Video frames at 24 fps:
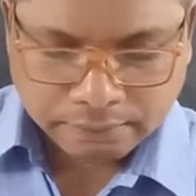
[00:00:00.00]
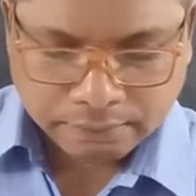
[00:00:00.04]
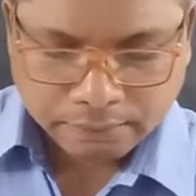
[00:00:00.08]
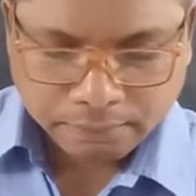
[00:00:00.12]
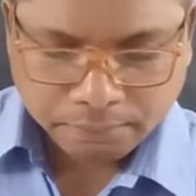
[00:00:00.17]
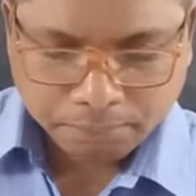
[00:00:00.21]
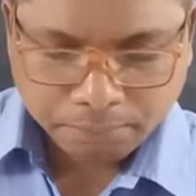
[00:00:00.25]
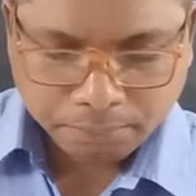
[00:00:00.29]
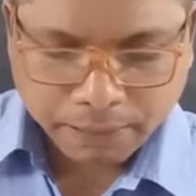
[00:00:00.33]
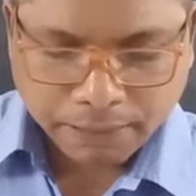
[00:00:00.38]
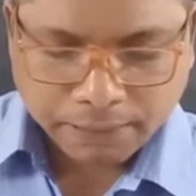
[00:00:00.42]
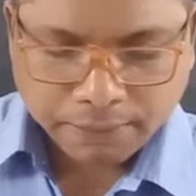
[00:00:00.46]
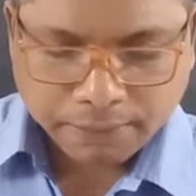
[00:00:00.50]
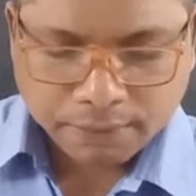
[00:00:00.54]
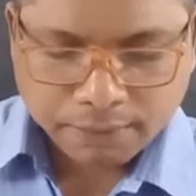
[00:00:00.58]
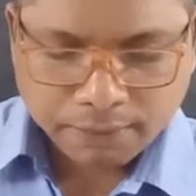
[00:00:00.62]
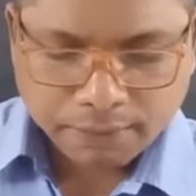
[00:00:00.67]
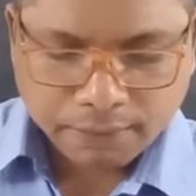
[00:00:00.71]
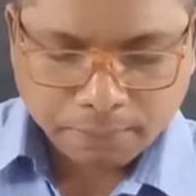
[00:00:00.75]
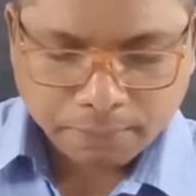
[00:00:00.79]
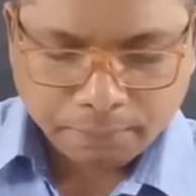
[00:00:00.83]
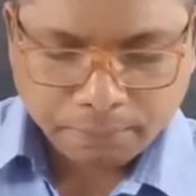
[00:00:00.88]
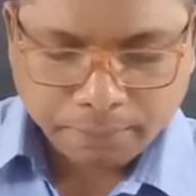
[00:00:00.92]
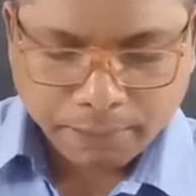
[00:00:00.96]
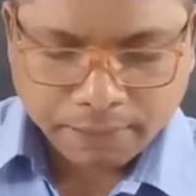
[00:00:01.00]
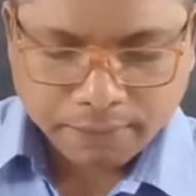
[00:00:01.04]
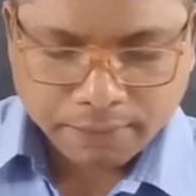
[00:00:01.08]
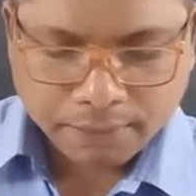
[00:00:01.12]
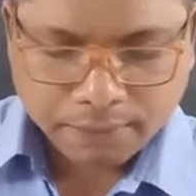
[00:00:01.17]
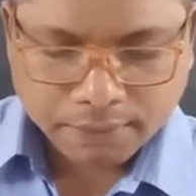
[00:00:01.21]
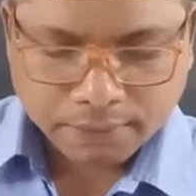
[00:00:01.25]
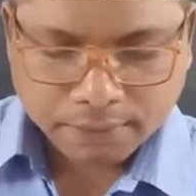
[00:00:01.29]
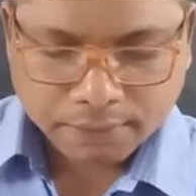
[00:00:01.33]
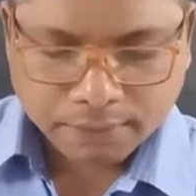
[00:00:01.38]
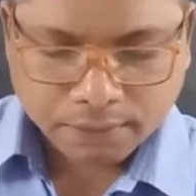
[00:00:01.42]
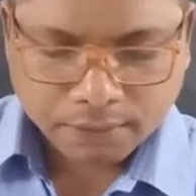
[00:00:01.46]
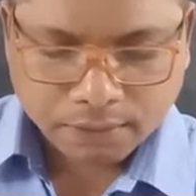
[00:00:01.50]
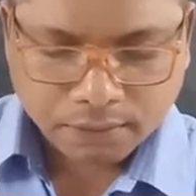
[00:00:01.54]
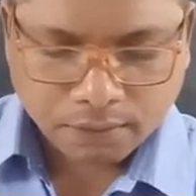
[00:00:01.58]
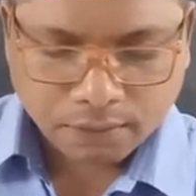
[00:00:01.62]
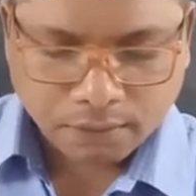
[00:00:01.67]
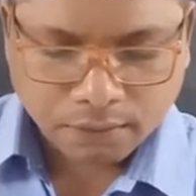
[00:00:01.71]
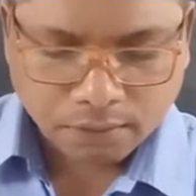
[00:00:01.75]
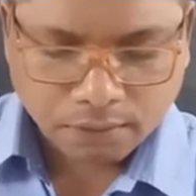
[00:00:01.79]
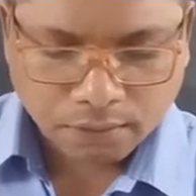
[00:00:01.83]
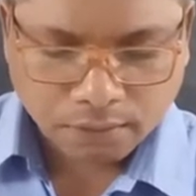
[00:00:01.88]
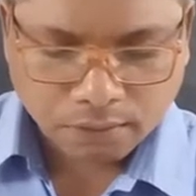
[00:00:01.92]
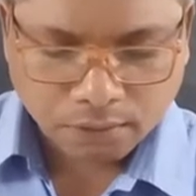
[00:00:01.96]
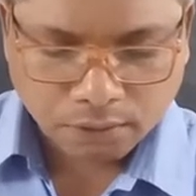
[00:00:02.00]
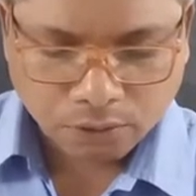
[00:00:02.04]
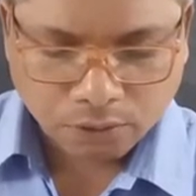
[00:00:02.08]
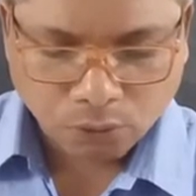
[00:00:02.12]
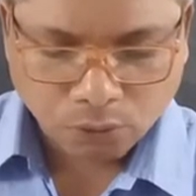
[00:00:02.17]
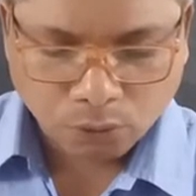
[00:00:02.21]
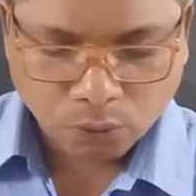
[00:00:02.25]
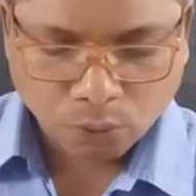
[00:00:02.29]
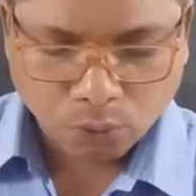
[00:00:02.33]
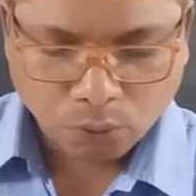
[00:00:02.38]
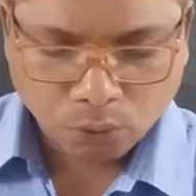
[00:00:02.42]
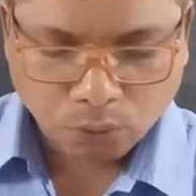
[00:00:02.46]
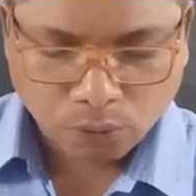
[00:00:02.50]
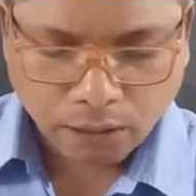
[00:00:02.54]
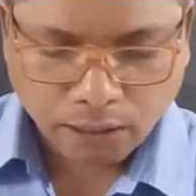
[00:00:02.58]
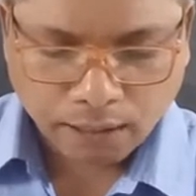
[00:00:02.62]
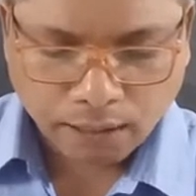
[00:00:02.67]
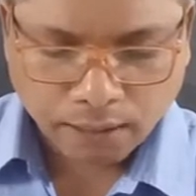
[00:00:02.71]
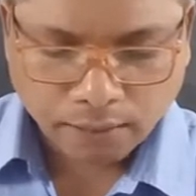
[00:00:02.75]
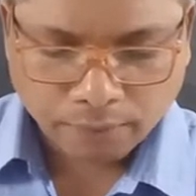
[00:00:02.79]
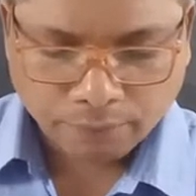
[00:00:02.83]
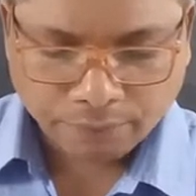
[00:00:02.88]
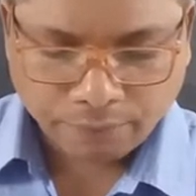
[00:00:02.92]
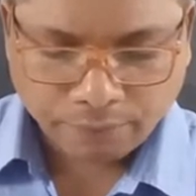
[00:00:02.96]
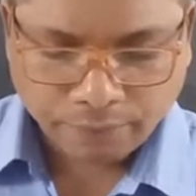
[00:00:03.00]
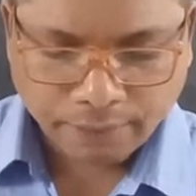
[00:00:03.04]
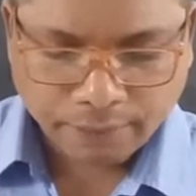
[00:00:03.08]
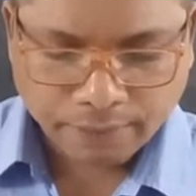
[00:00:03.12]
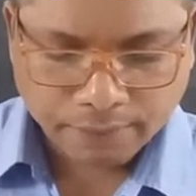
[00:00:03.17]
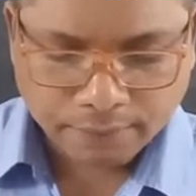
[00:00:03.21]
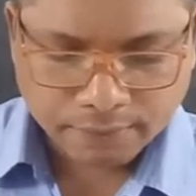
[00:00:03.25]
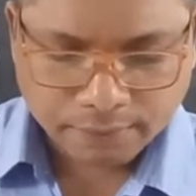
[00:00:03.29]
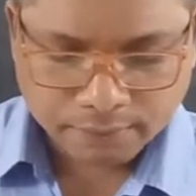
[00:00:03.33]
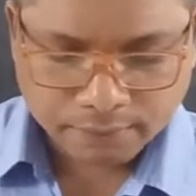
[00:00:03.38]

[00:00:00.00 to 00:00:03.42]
Matilda met to her friend